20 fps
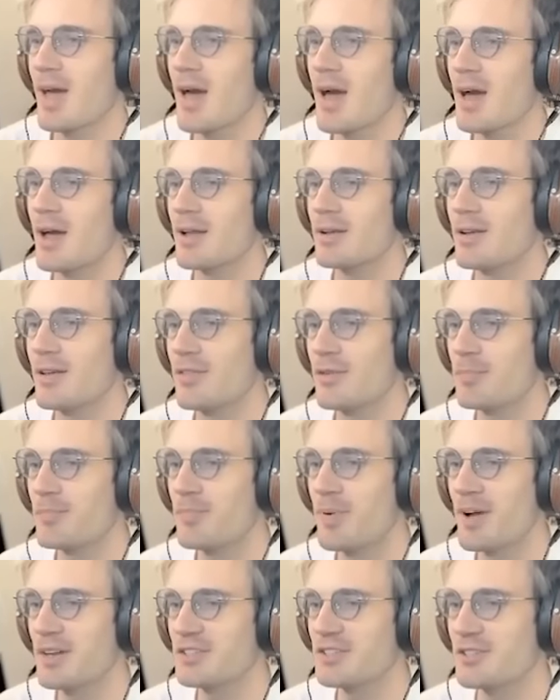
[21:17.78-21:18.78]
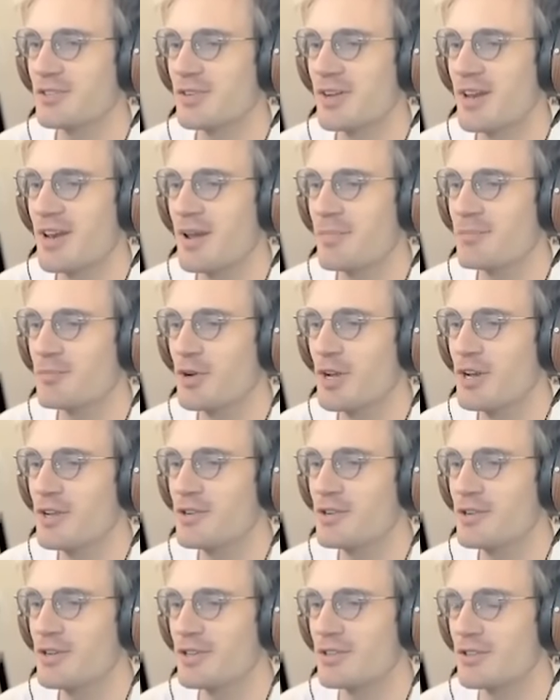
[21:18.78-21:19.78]
Ah, another puzzle, and I'm really
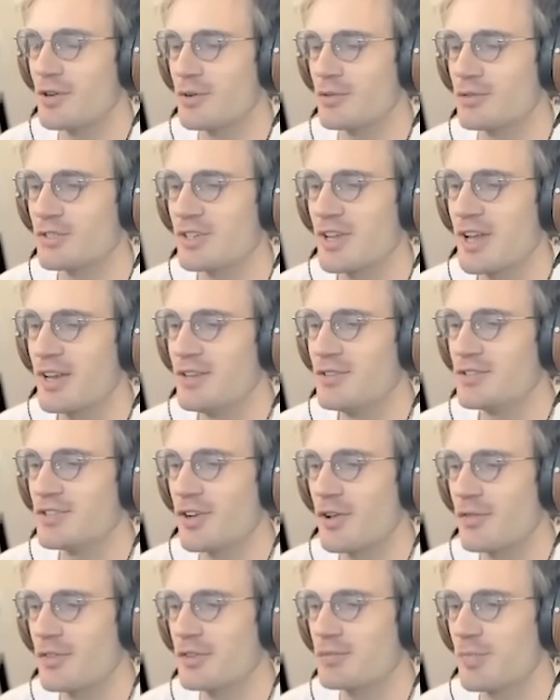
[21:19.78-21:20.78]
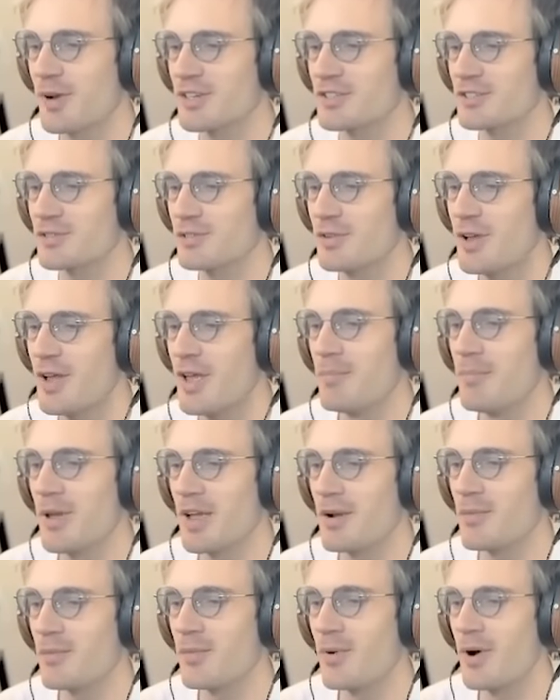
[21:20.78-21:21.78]
good at those. Can you solve this puzzle?
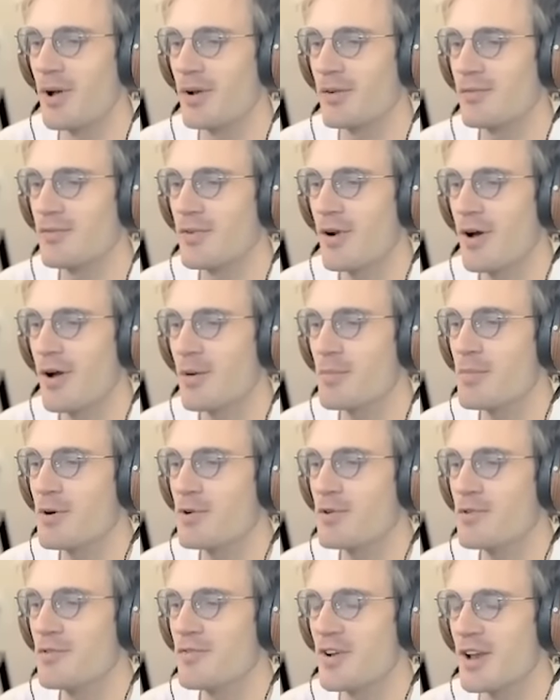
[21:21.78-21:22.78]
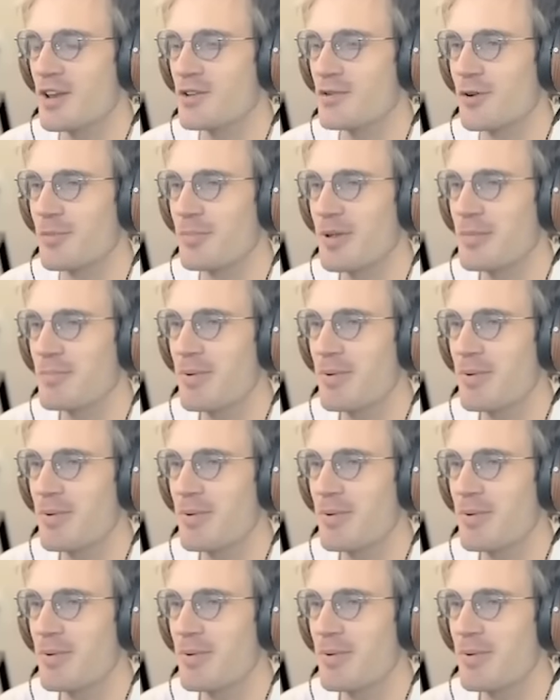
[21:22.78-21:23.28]
Make one wrong move and you'll be